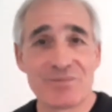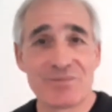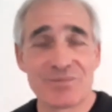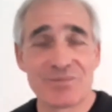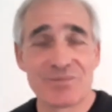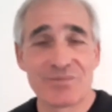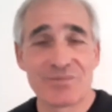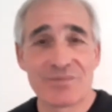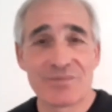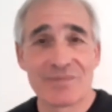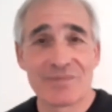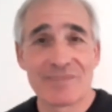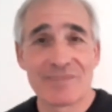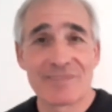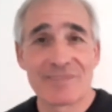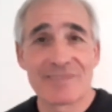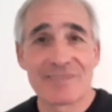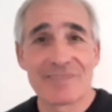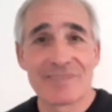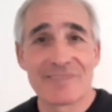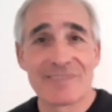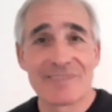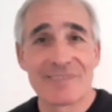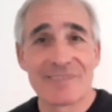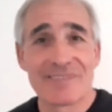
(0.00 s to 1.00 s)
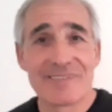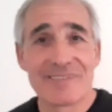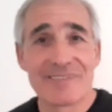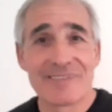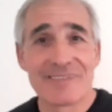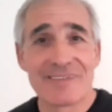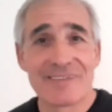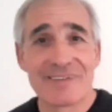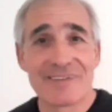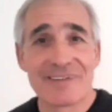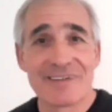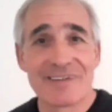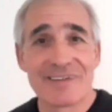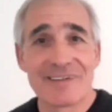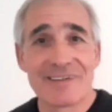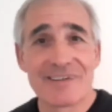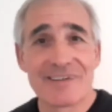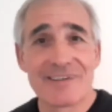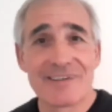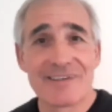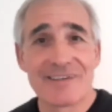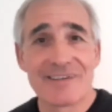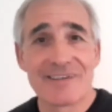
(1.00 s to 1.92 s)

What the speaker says: [no speech]